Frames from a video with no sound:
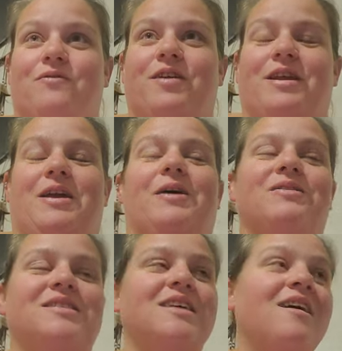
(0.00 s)

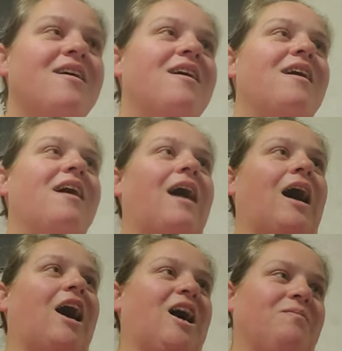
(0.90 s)
videos.
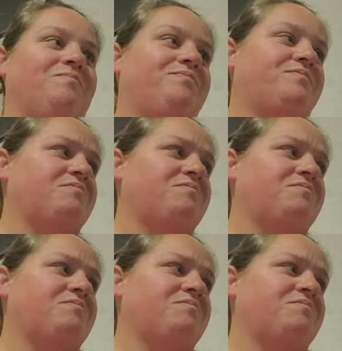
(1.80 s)
Um,